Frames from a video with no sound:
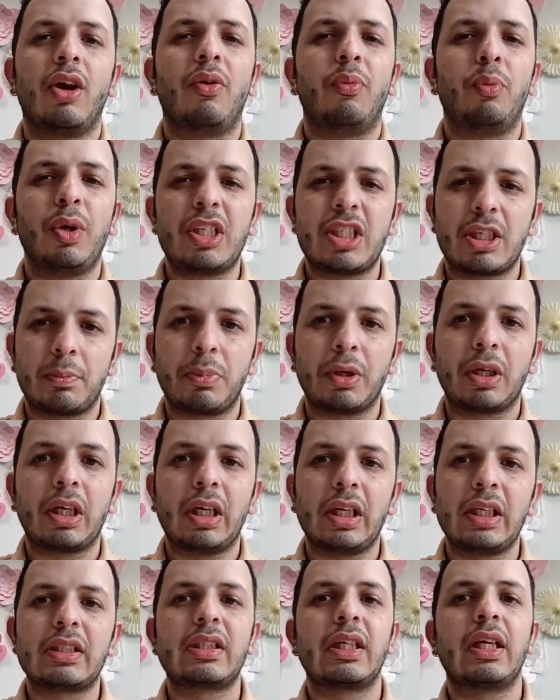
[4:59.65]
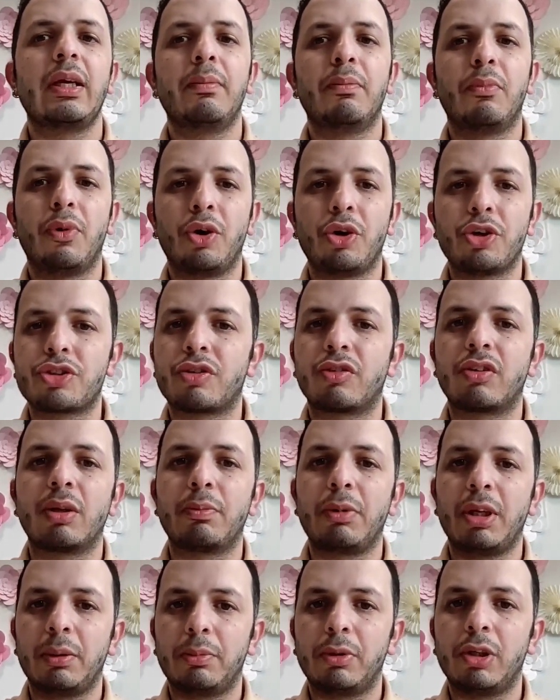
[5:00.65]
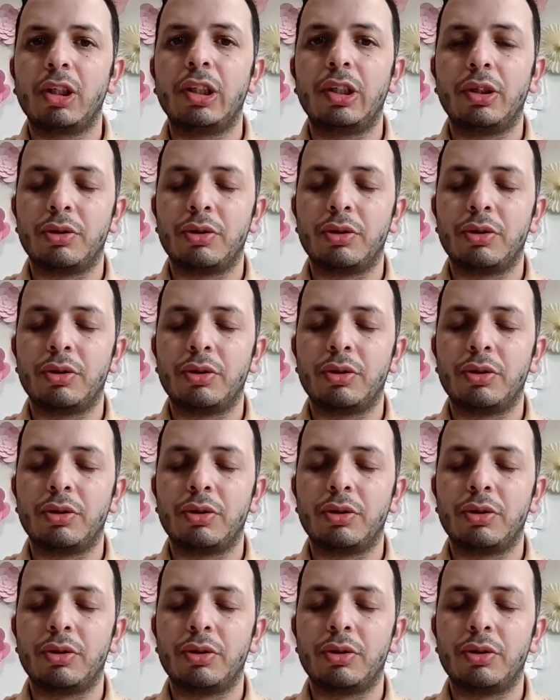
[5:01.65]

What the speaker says: We typically see most of the people